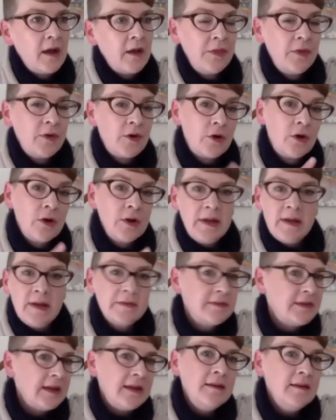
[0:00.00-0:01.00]
the
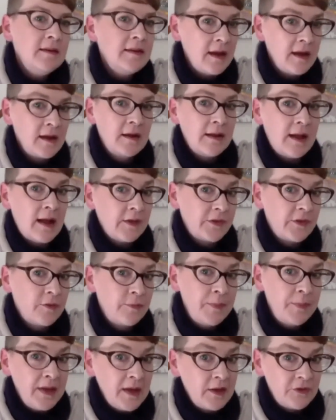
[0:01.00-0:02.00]
earliest intake class
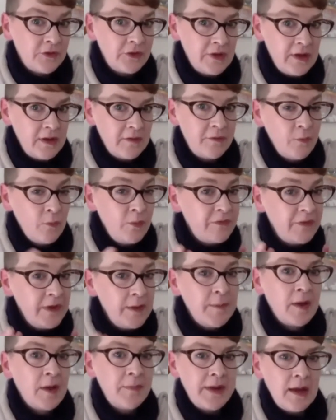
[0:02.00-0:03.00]
of PhD,
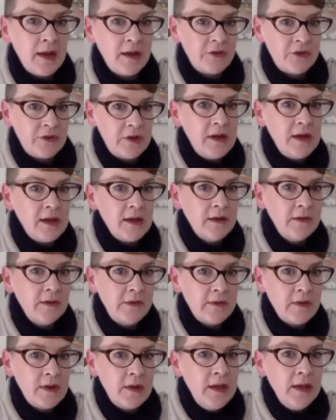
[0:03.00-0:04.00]
female
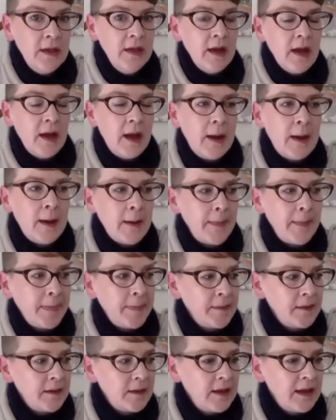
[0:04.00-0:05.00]
PhDs,
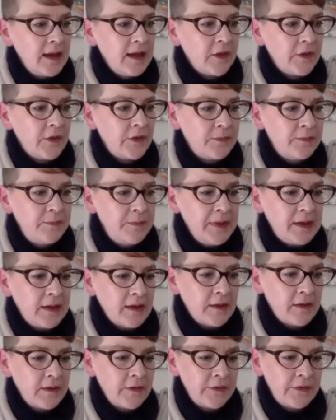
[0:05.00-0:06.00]
is
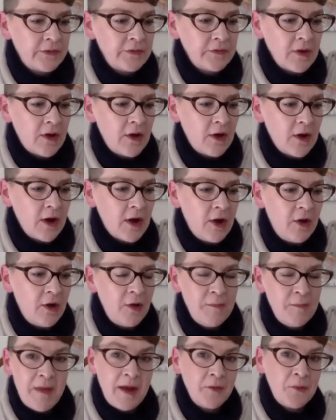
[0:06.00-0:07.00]
because
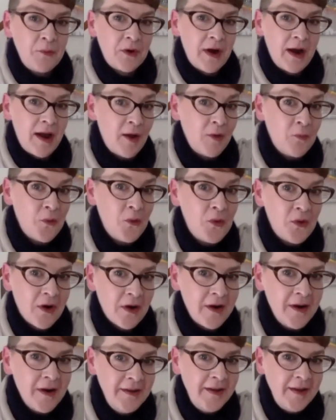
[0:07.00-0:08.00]
all men were at
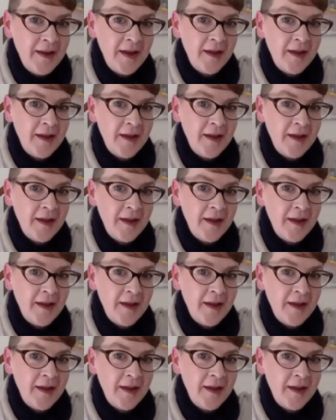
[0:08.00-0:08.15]
war